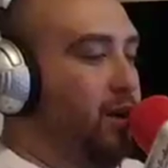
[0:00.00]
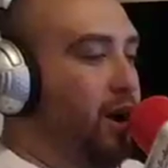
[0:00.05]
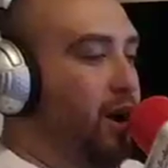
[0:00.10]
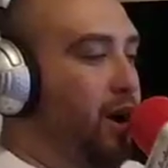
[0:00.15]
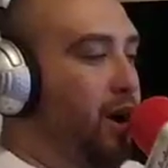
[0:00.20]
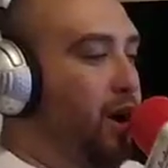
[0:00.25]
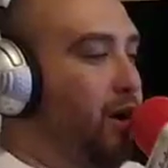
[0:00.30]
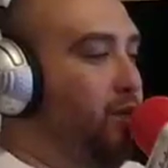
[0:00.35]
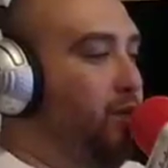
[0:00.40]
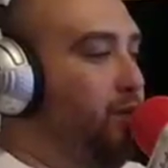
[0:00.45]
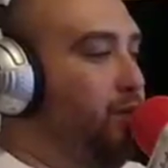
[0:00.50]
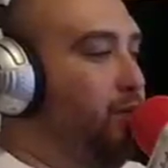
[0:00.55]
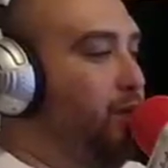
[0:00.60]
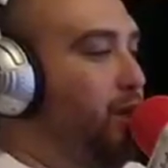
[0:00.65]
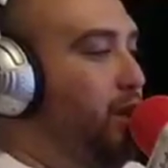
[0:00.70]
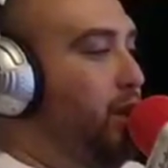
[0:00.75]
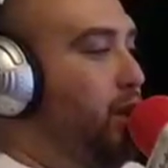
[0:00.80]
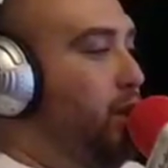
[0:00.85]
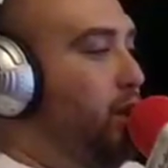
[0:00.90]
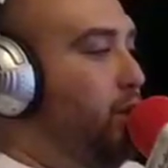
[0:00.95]
right.
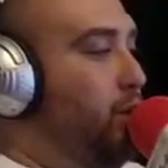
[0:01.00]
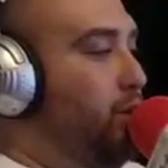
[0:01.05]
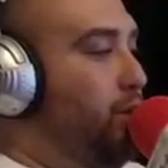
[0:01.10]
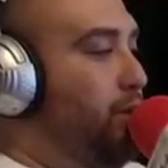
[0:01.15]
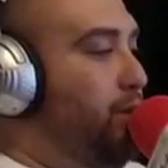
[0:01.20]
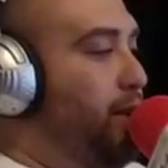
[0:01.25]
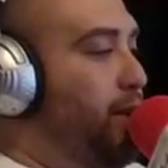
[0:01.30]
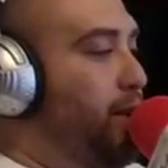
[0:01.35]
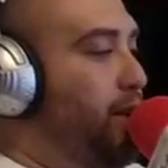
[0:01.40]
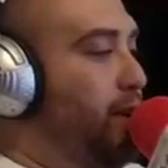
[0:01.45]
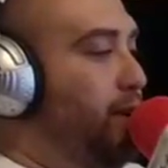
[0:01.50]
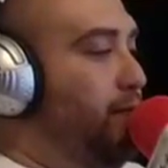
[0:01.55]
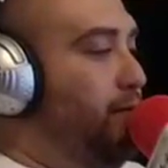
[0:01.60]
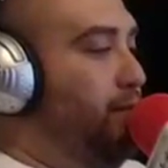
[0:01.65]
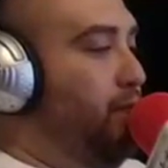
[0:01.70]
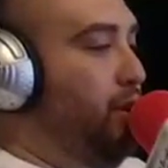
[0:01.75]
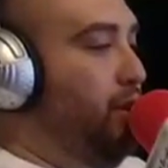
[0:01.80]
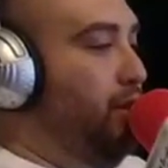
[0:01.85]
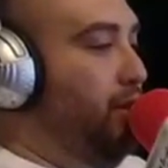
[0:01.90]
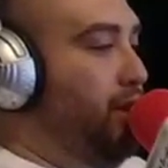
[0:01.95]
Well, speaking of
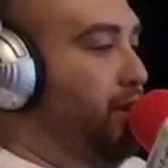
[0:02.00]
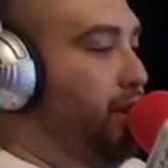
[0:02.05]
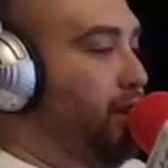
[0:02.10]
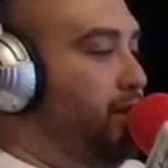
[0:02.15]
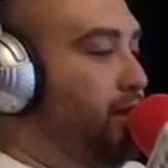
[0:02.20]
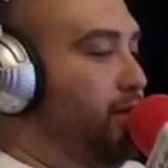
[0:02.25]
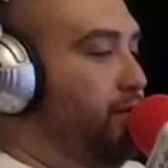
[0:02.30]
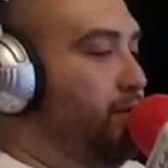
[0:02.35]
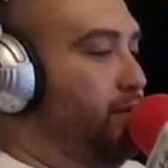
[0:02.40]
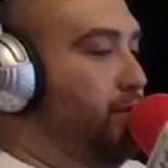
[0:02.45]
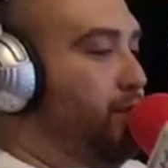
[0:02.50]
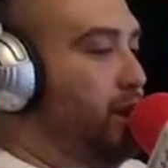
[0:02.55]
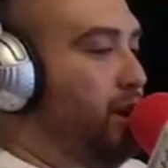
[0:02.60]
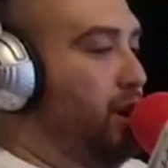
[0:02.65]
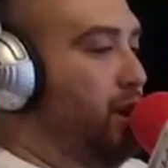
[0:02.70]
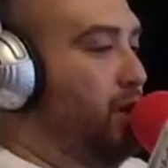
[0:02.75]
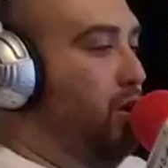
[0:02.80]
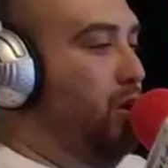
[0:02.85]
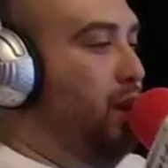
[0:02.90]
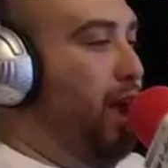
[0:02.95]
movies,
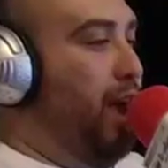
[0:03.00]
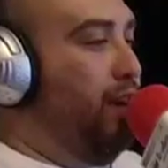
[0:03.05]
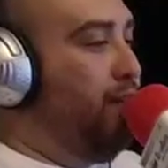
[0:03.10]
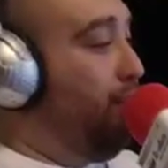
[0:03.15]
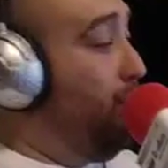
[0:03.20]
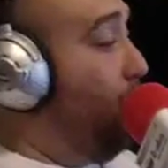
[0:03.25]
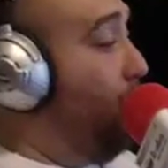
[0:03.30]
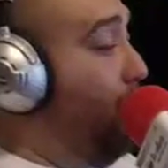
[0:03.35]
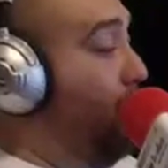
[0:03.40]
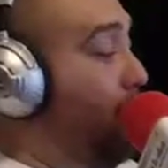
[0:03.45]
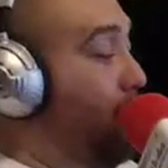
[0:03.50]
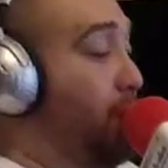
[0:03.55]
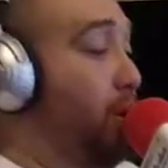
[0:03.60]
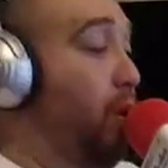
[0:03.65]
so everyone